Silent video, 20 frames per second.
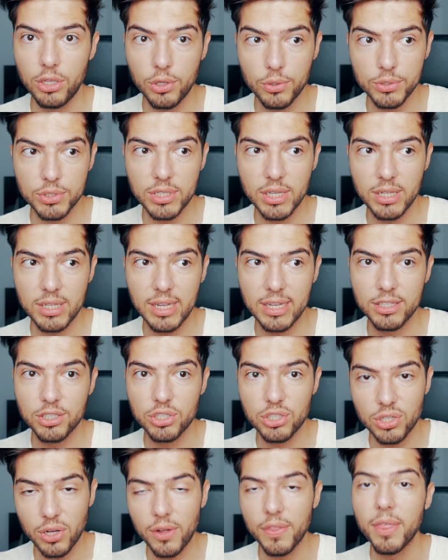used it and
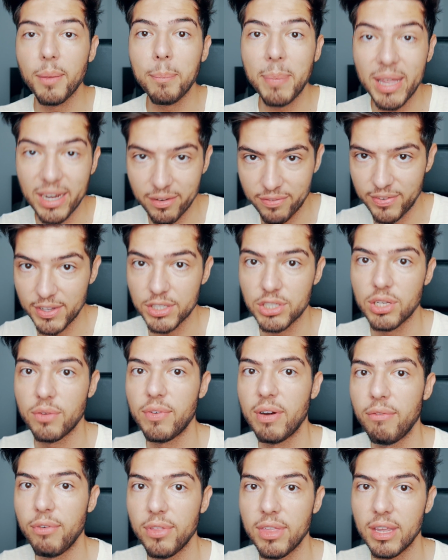saw the benefits
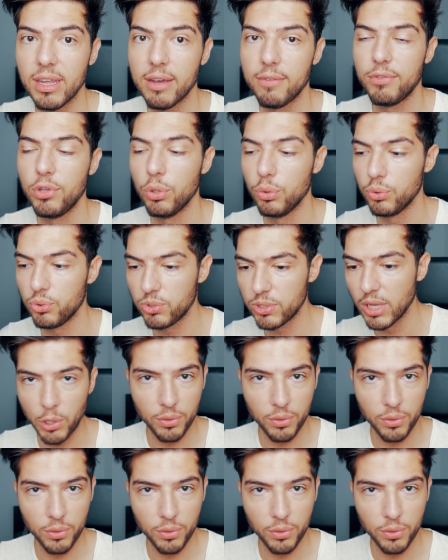of everything I've used.